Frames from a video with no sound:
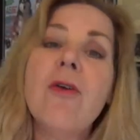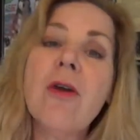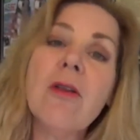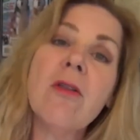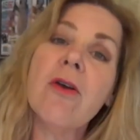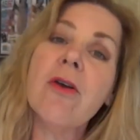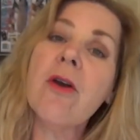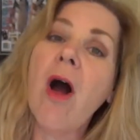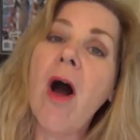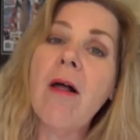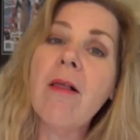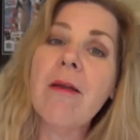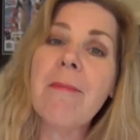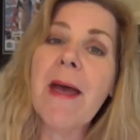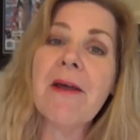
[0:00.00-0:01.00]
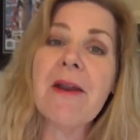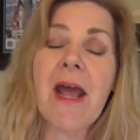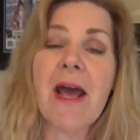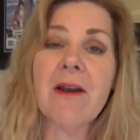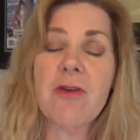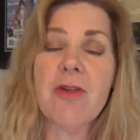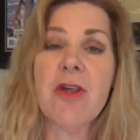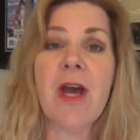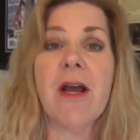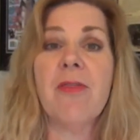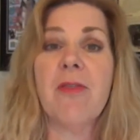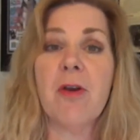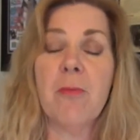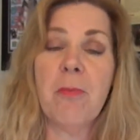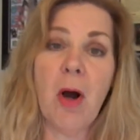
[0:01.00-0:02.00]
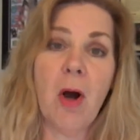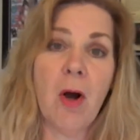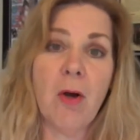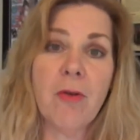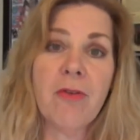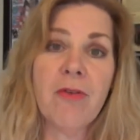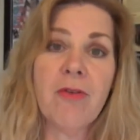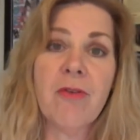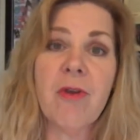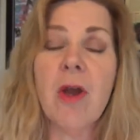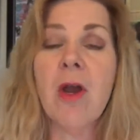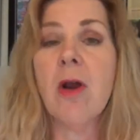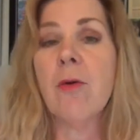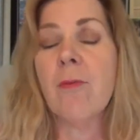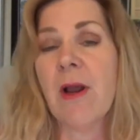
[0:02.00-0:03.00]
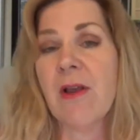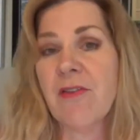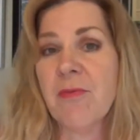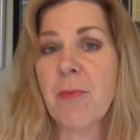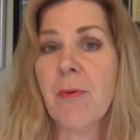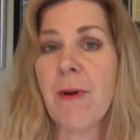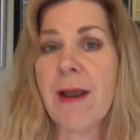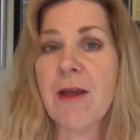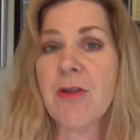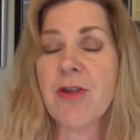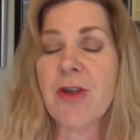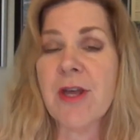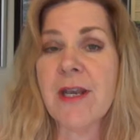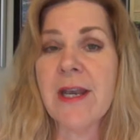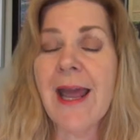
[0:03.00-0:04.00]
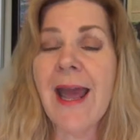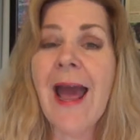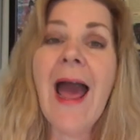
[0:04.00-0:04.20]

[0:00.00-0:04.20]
can learn all about how to check their pulse, respiration,